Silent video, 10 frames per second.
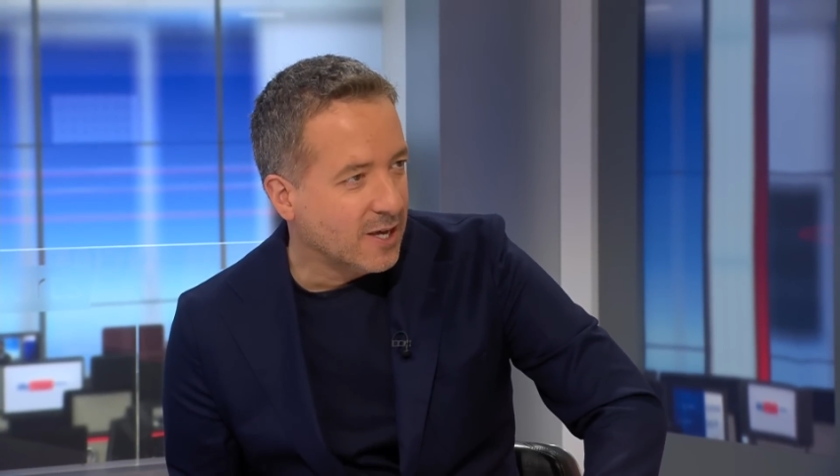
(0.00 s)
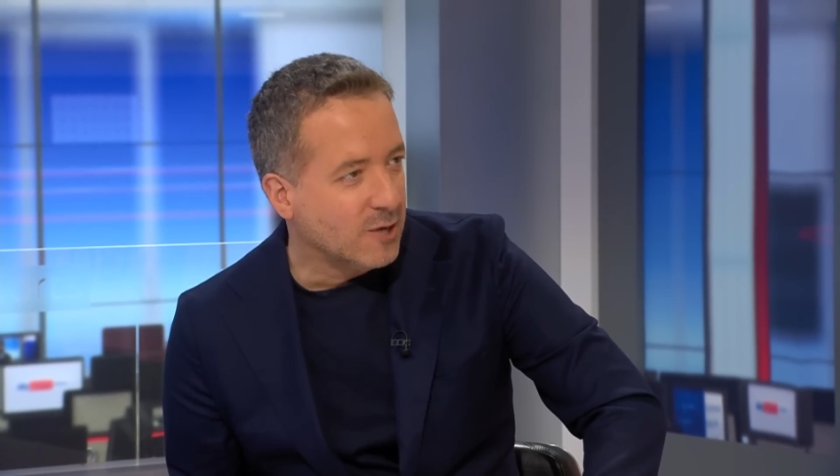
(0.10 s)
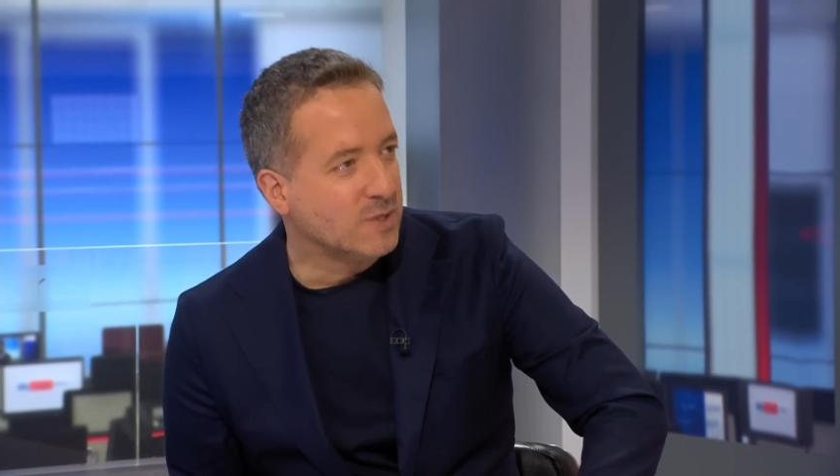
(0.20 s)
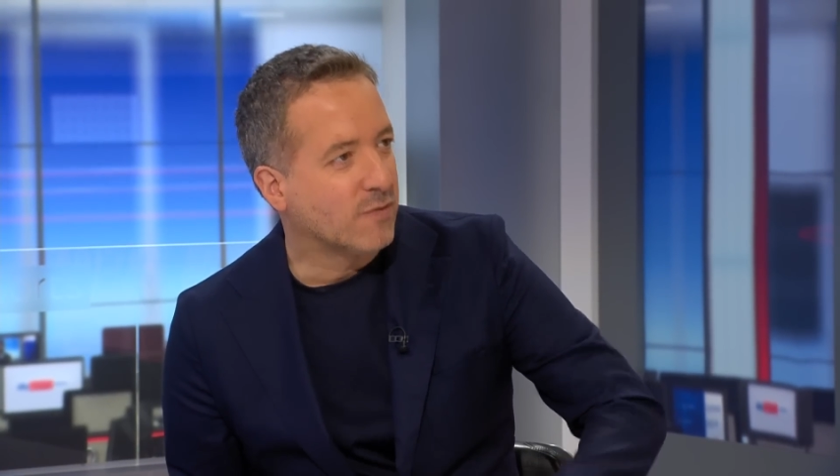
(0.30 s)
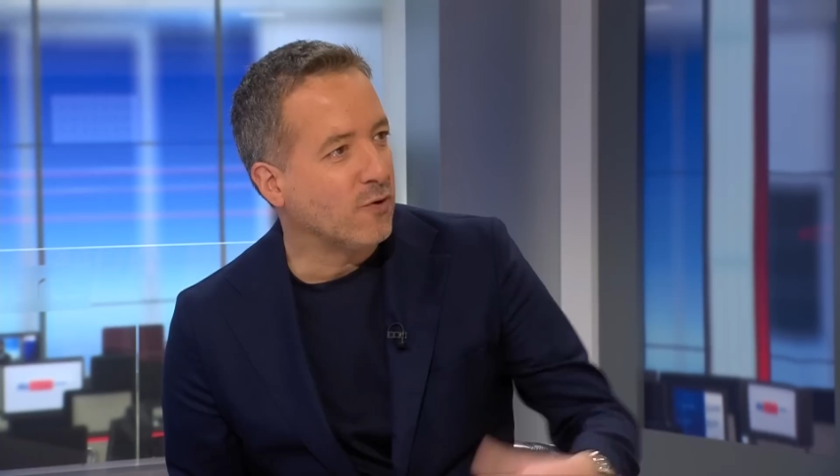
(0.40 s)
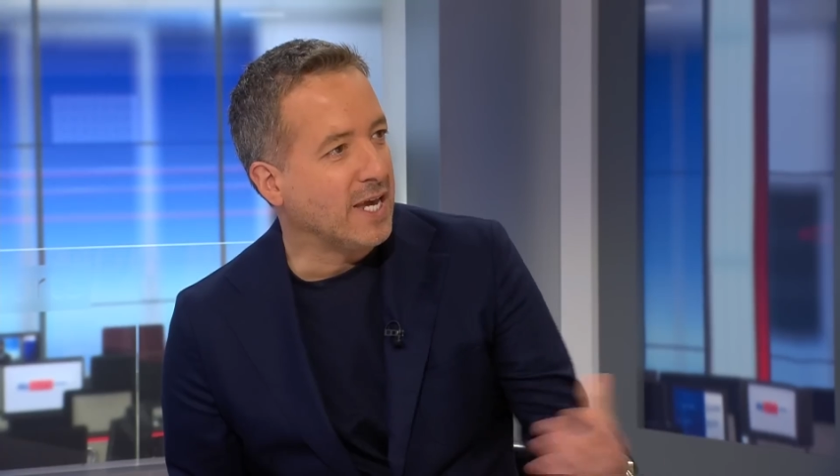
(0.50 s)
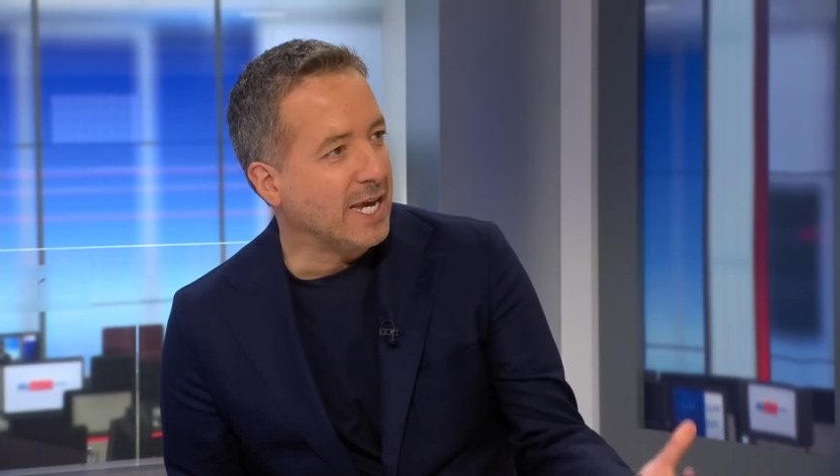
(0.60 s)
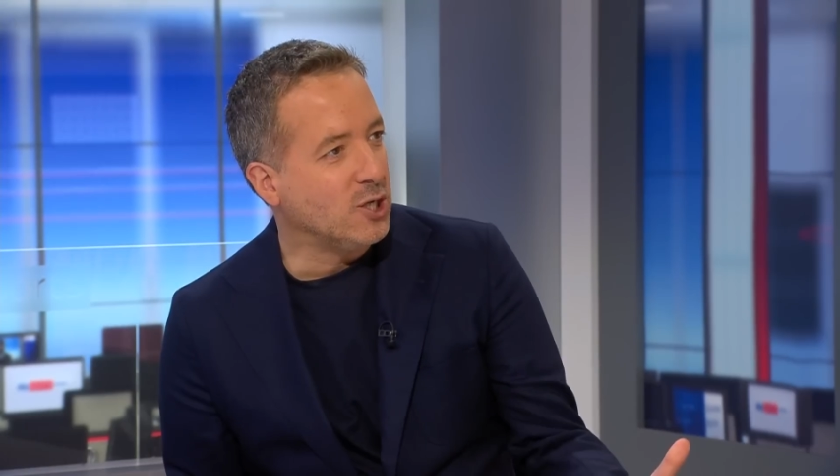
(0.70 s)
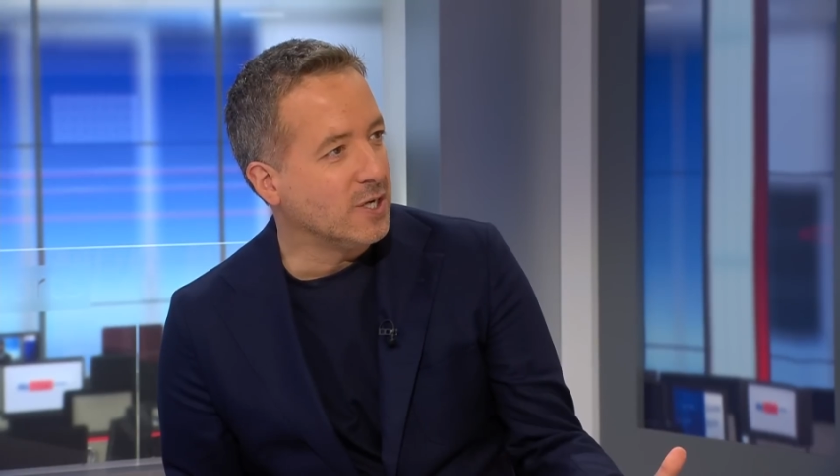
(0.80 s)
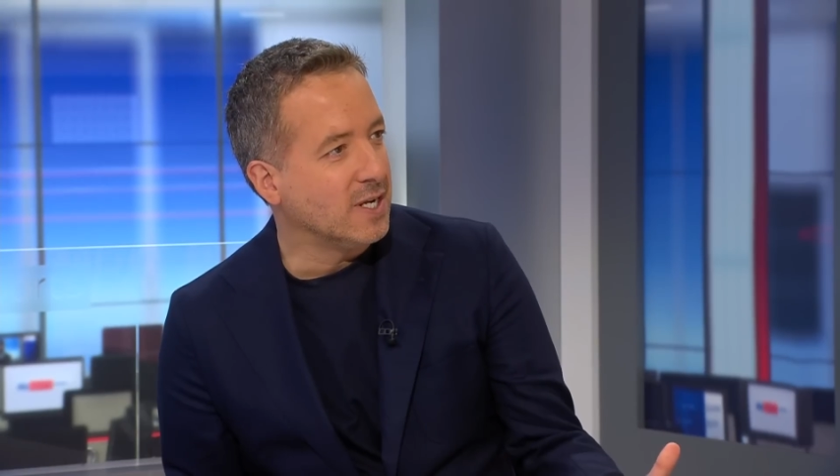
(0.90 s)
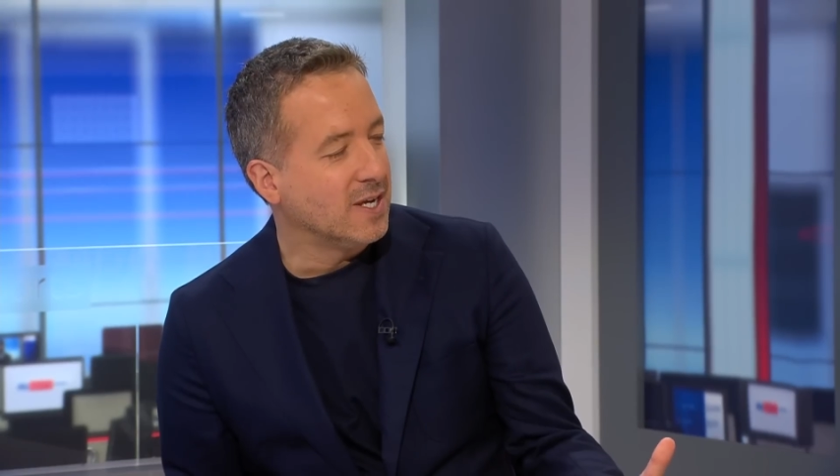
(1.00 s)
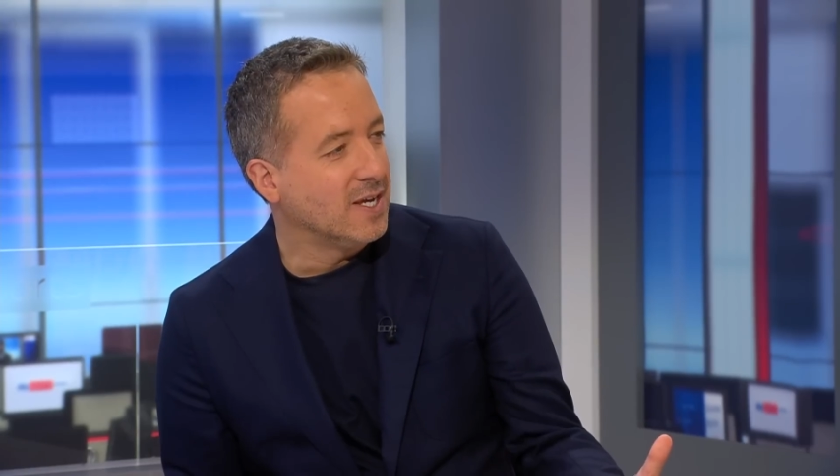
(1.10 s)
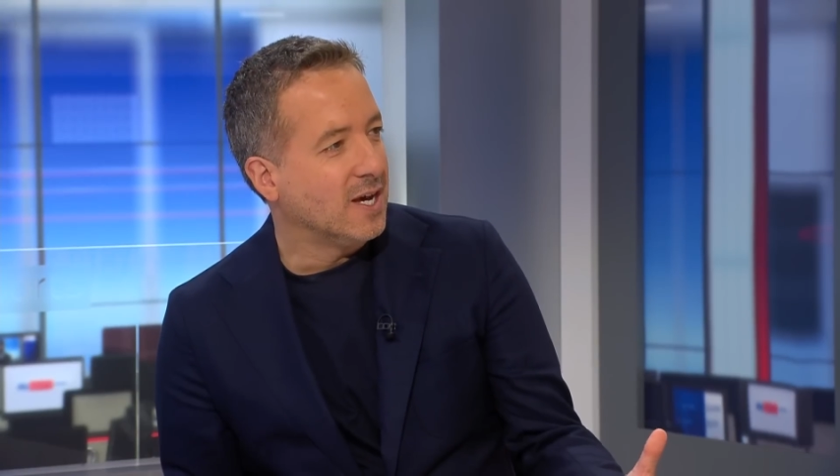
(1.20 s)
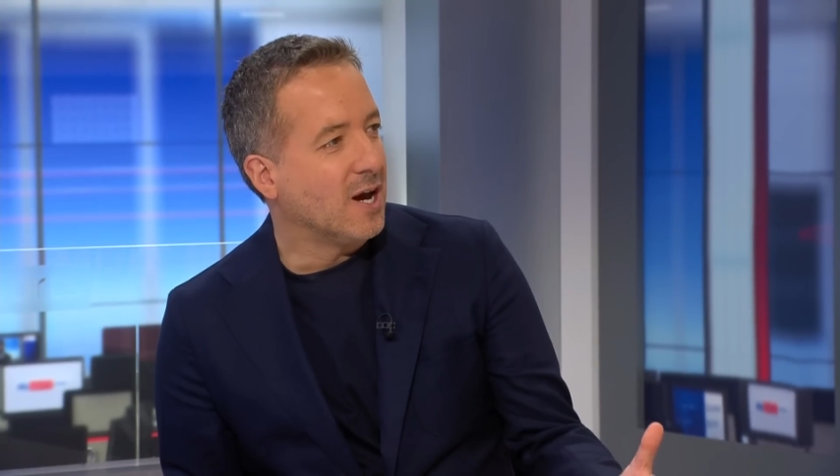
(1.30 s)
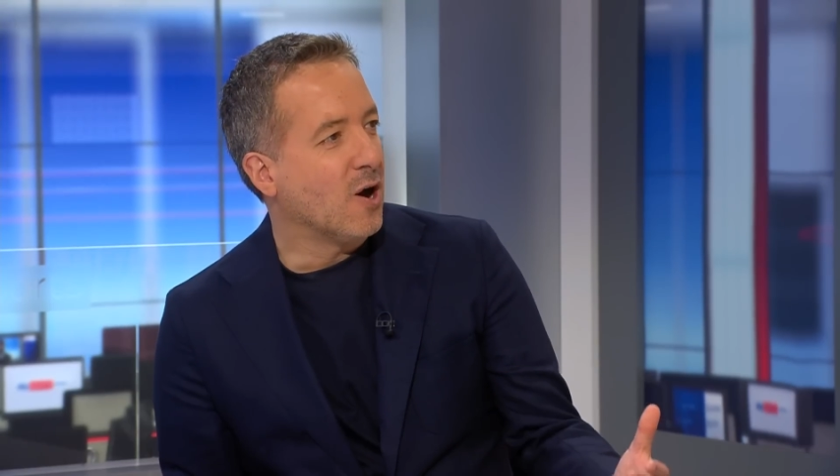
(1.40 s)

who's a free agent. Wow.